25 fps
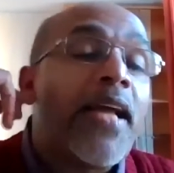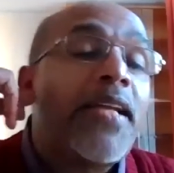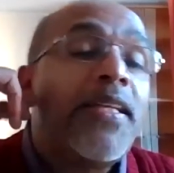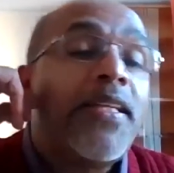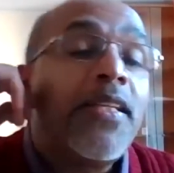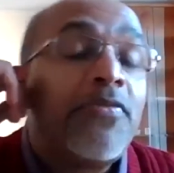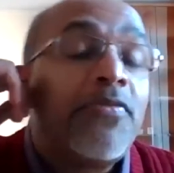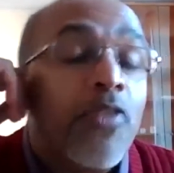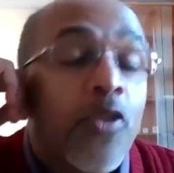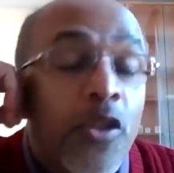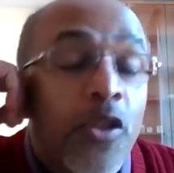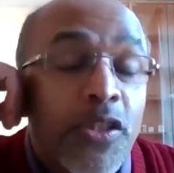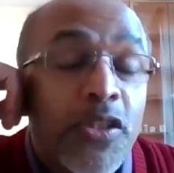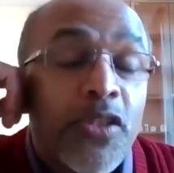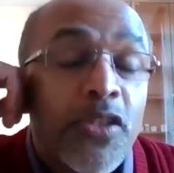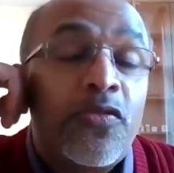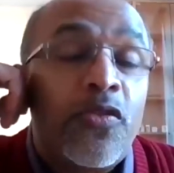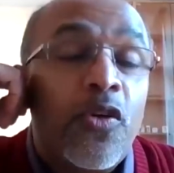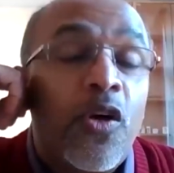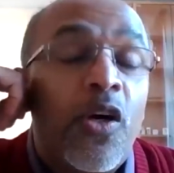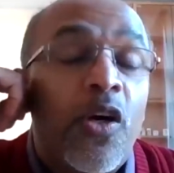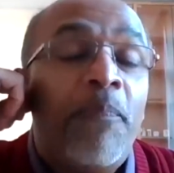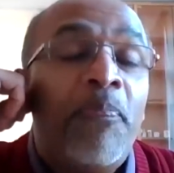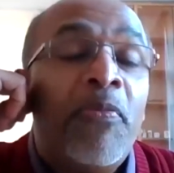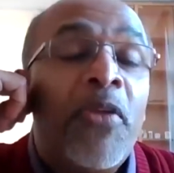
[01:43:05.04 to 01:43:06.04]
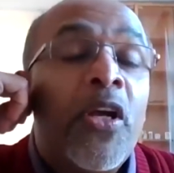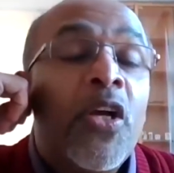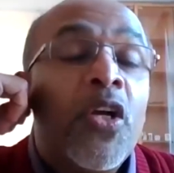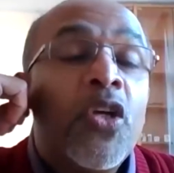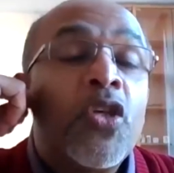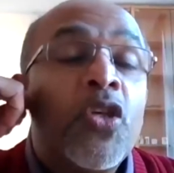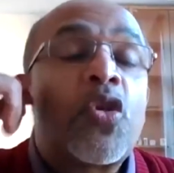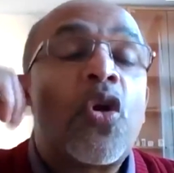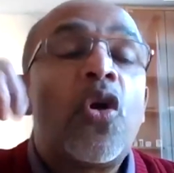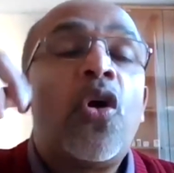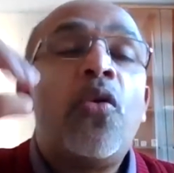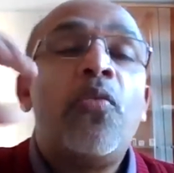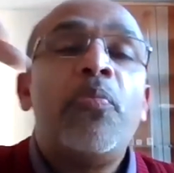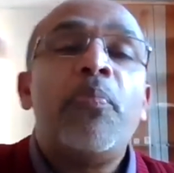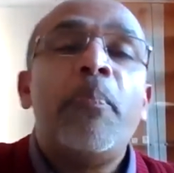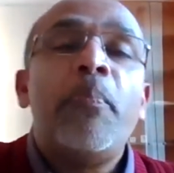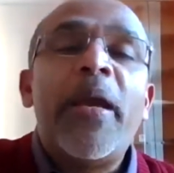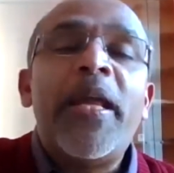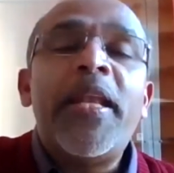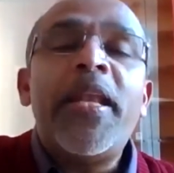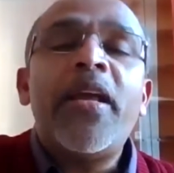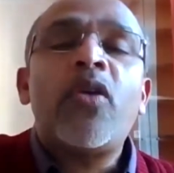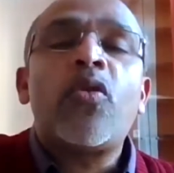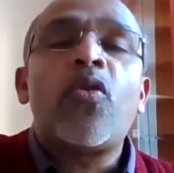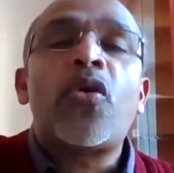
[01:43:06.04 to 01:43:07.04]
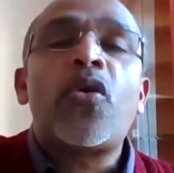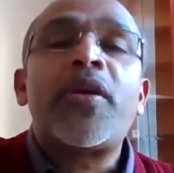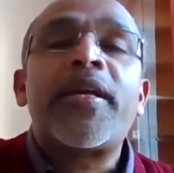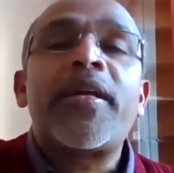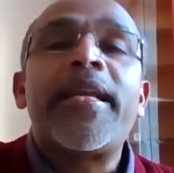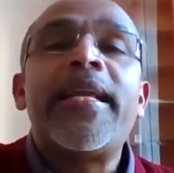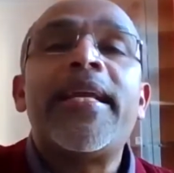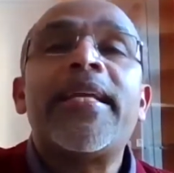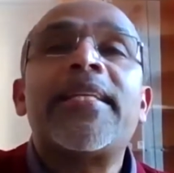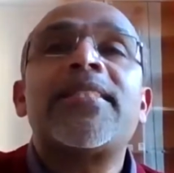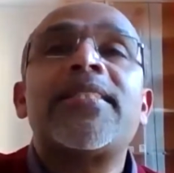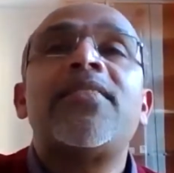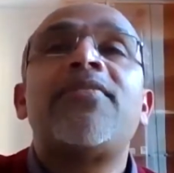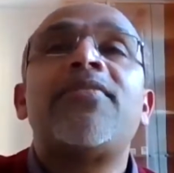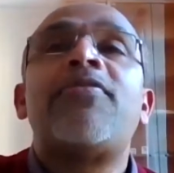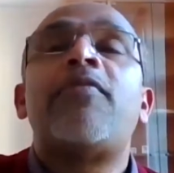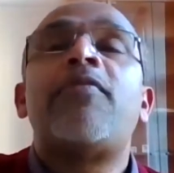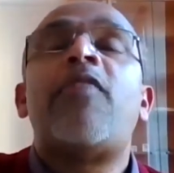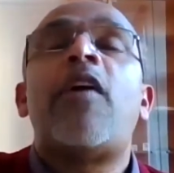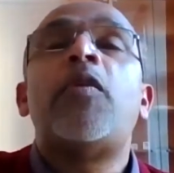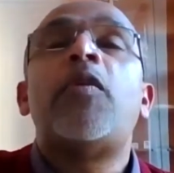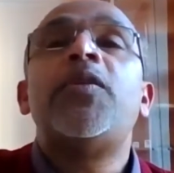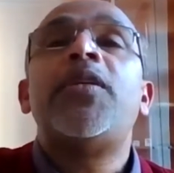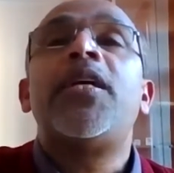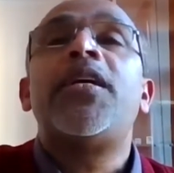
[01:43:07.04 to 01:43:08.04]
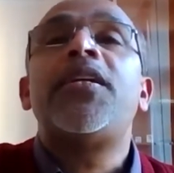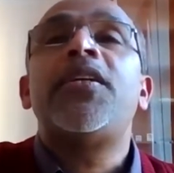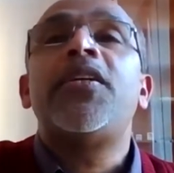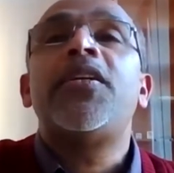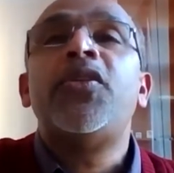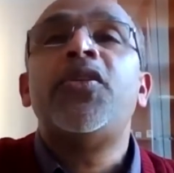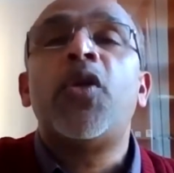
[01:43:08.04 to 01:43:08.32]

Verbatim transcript: in 1944. So many congregations were founded